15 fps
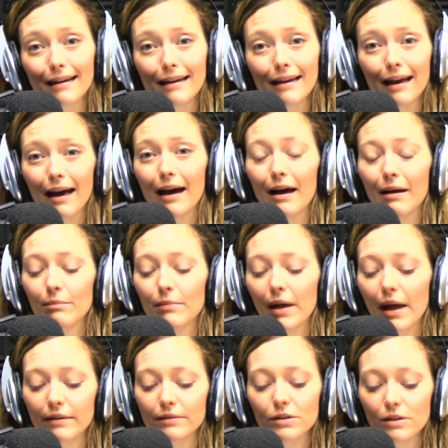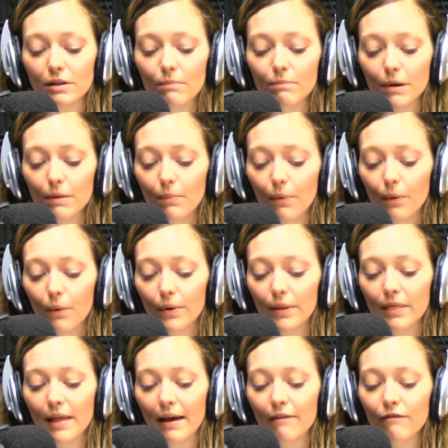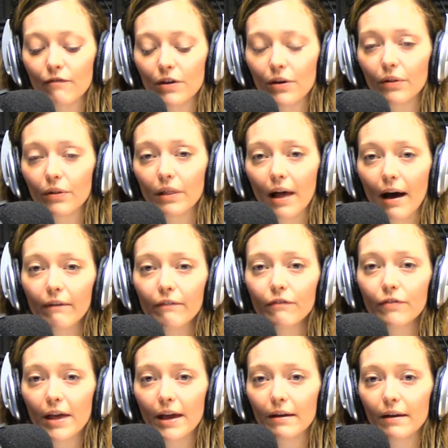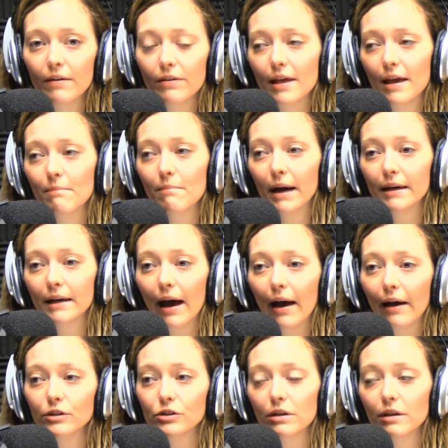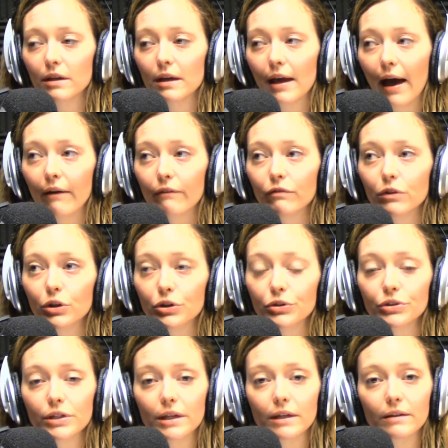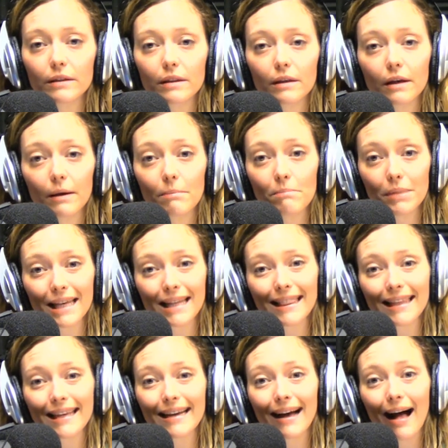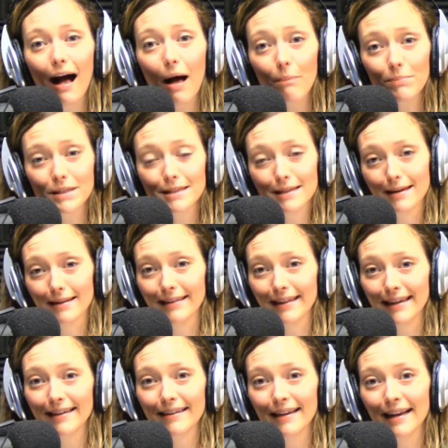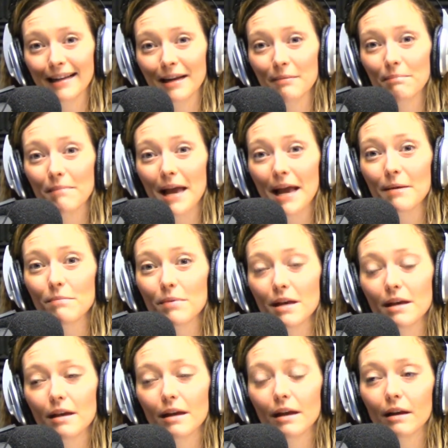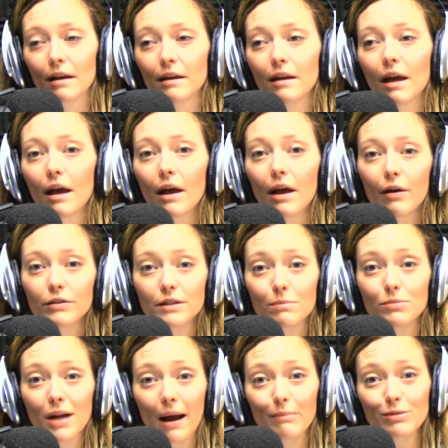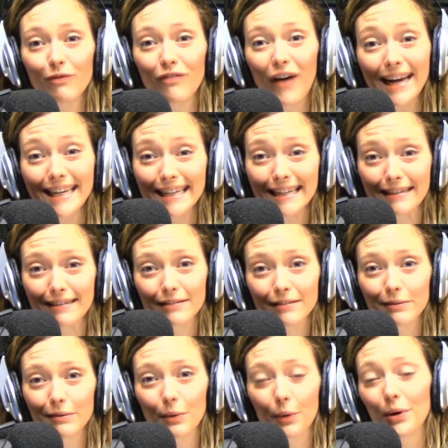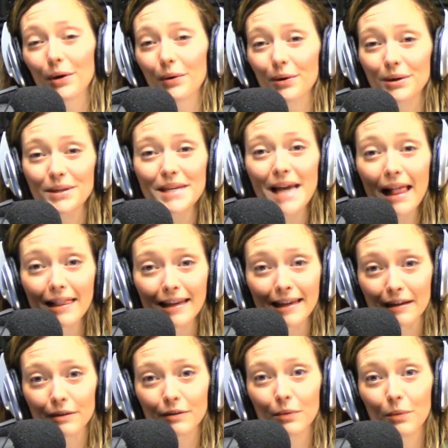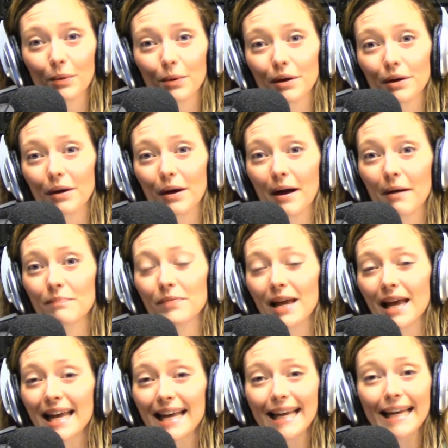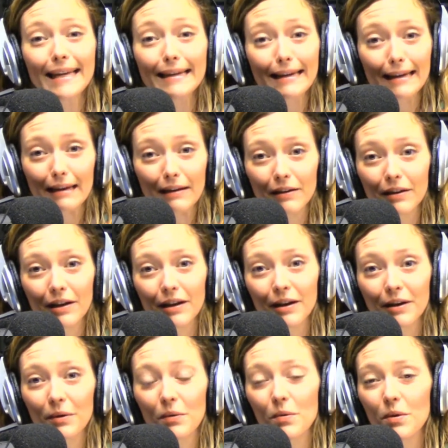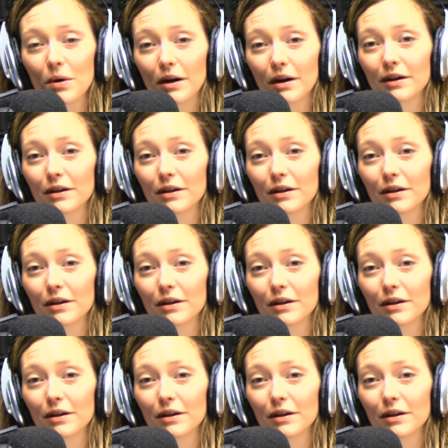And some people, when they feel love, they might actually have learned it completely oppositely. And it may be in sometimes fighting or yelling or hitting or,